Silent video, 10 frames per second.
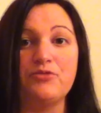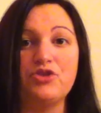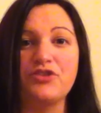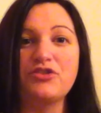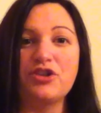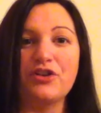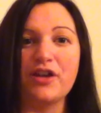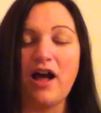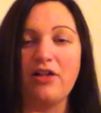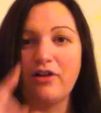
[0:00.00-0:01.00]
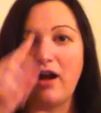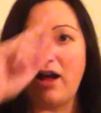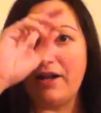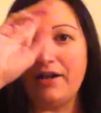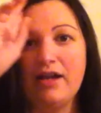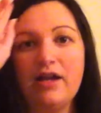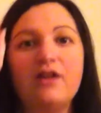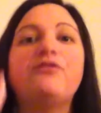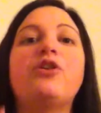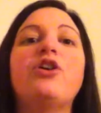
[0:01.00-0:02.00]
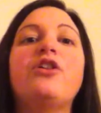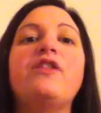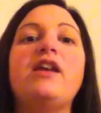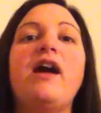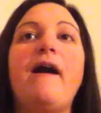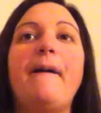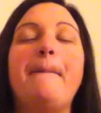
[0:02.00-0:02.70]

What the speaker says: She also turned the color on for the